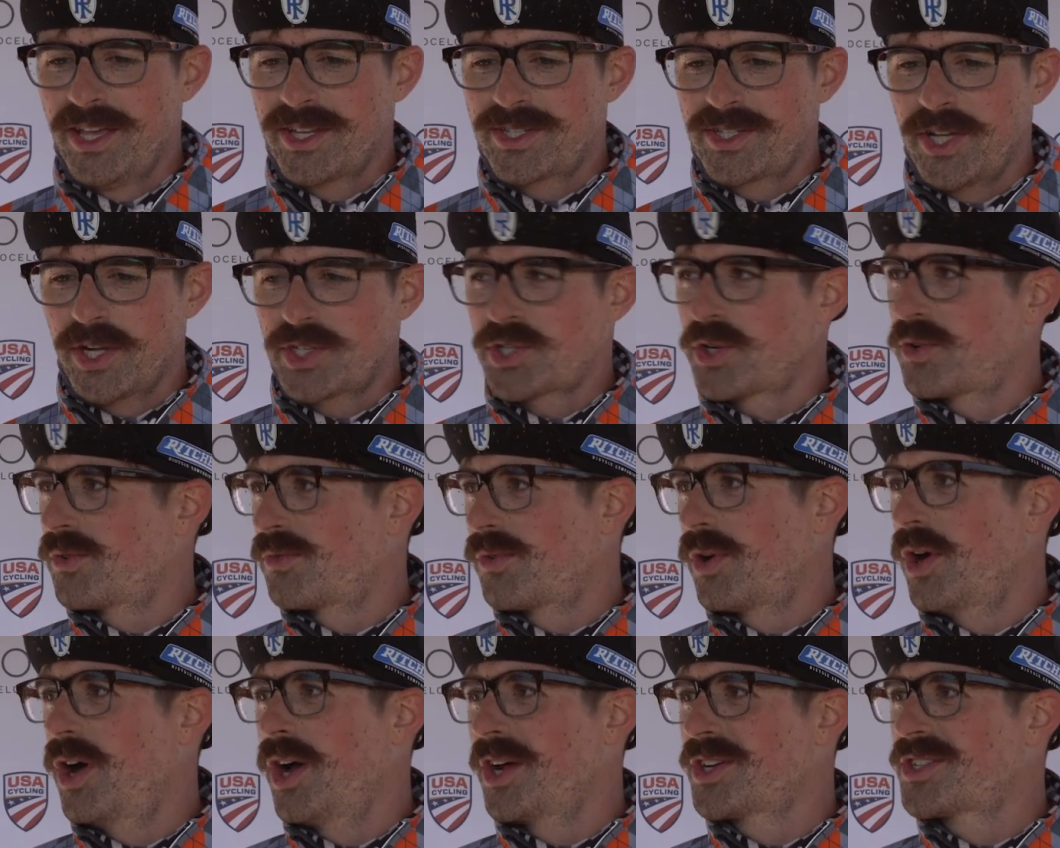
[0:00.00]
such a
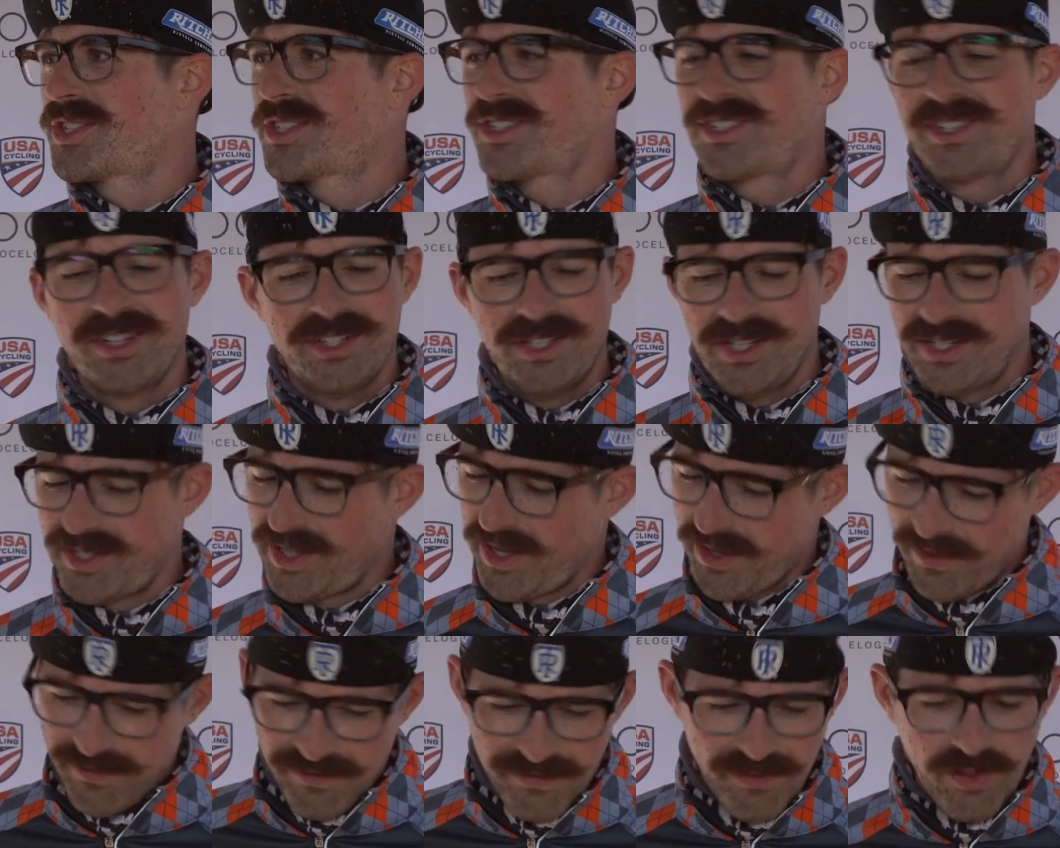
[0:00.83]
rush to
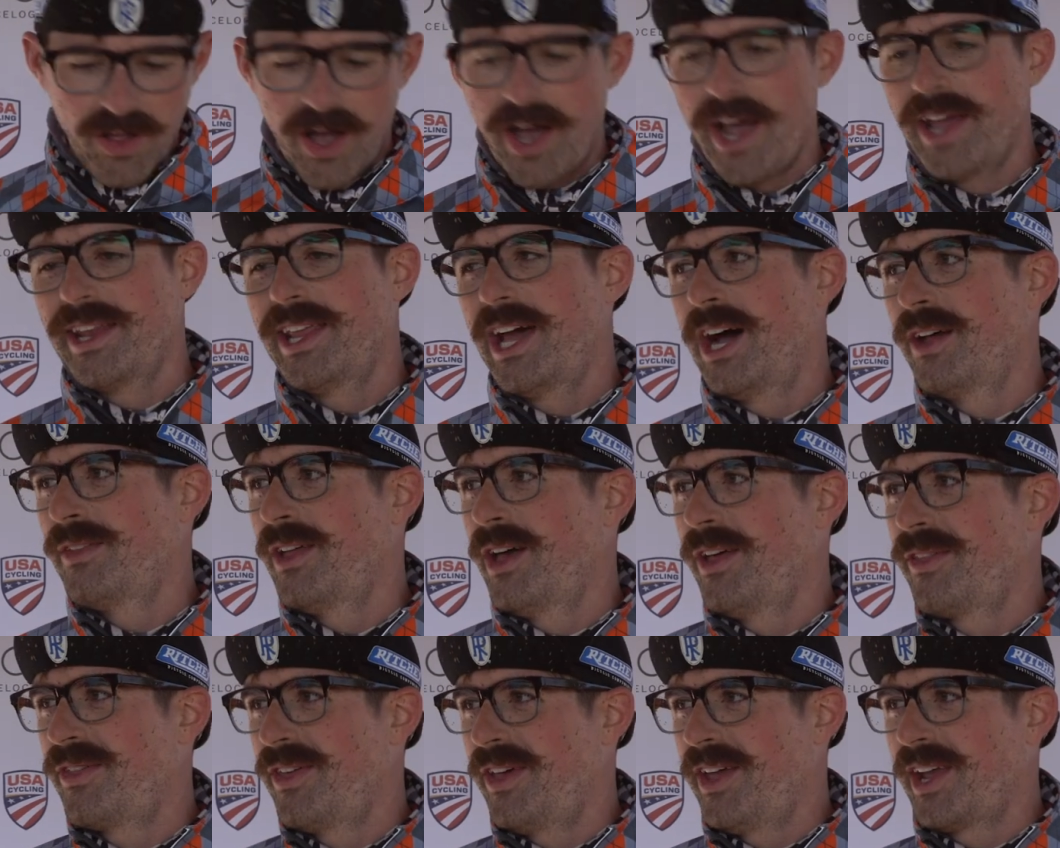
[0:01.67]
just, like, fly down
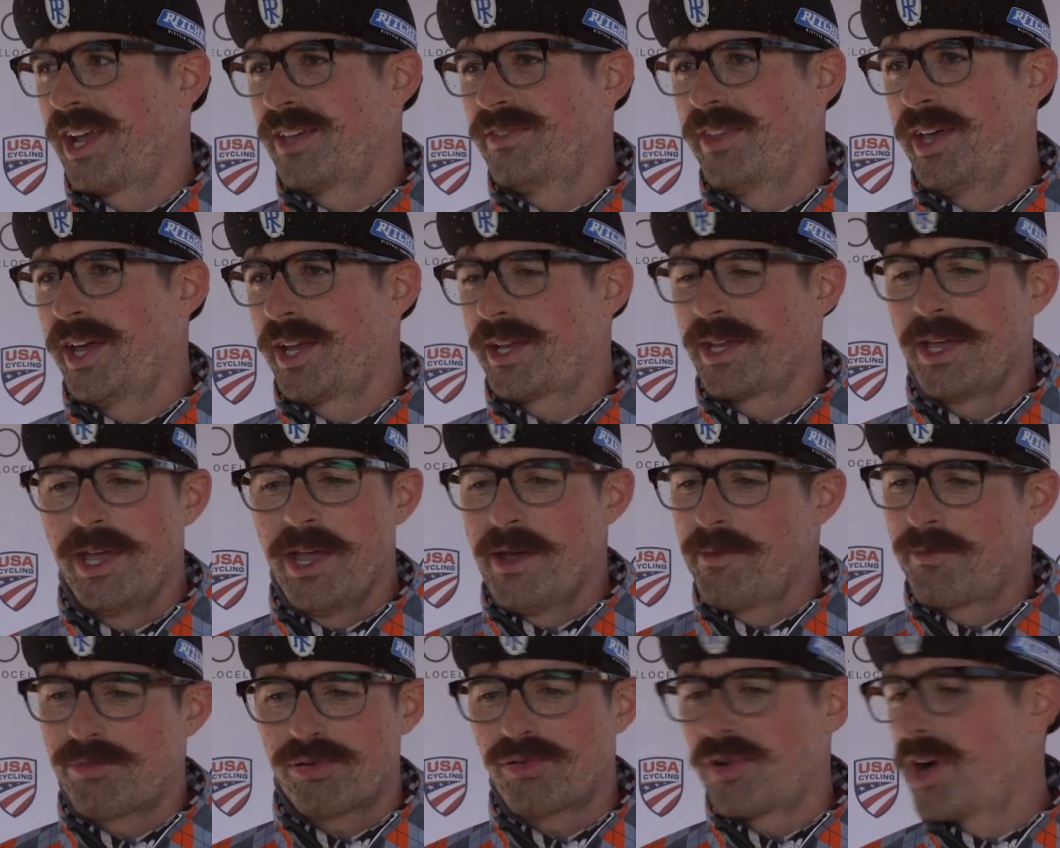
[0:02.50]
that thing and, like,
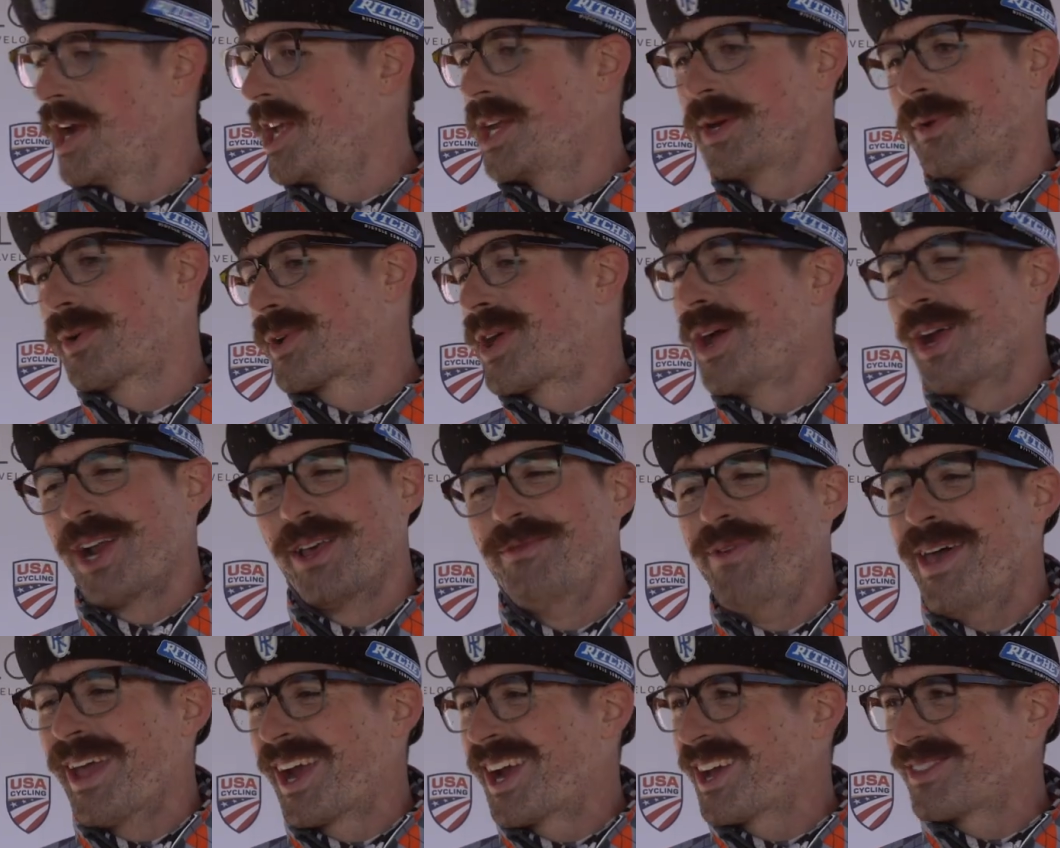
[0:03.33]
pray you're
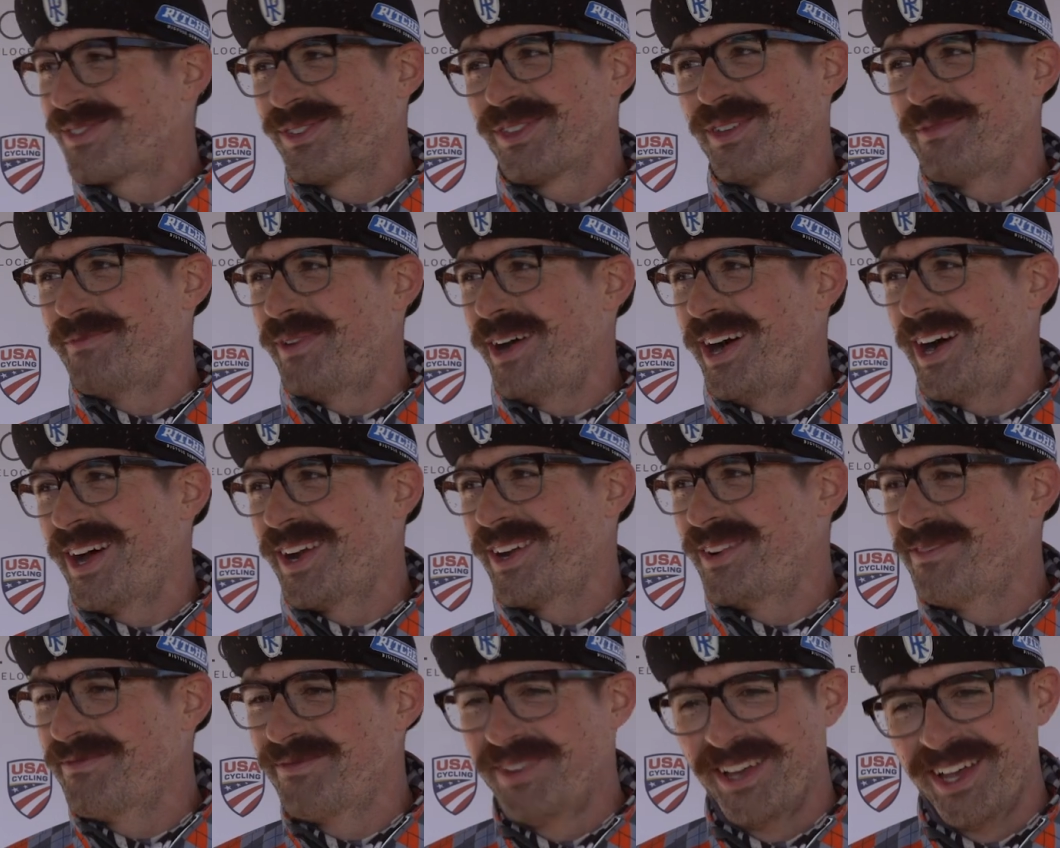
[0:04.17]
going to make it through the
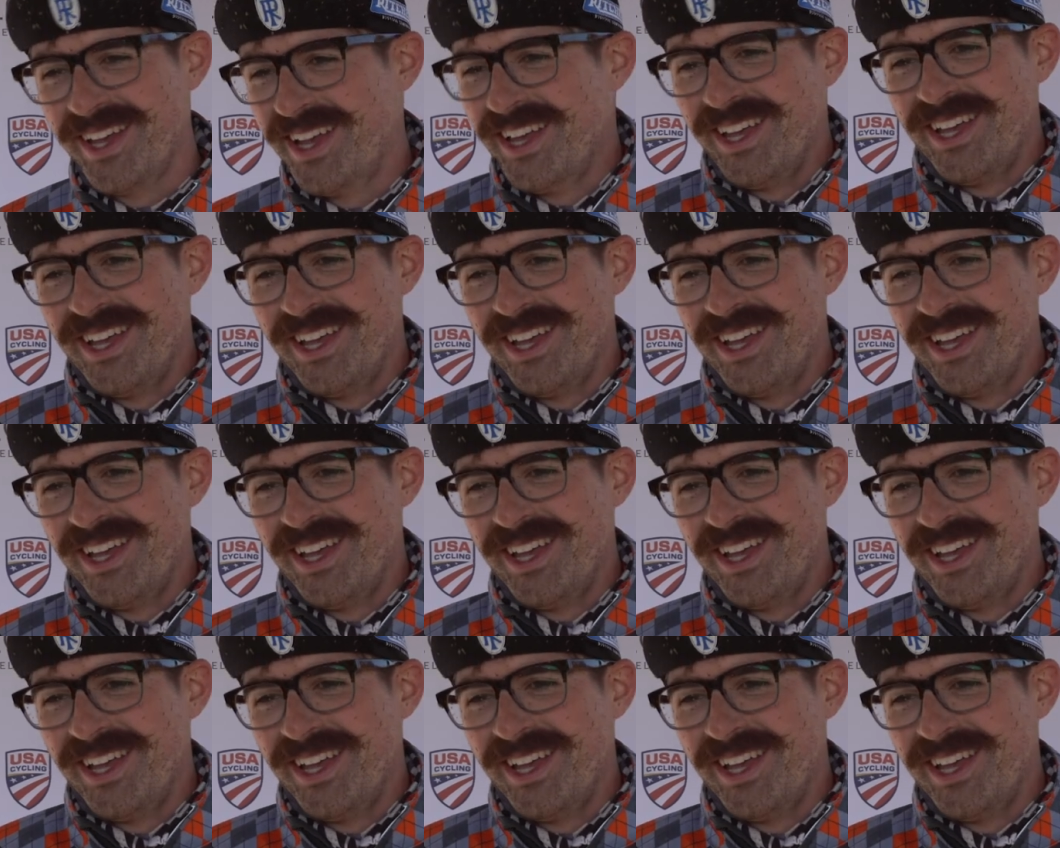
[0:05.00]
bottom.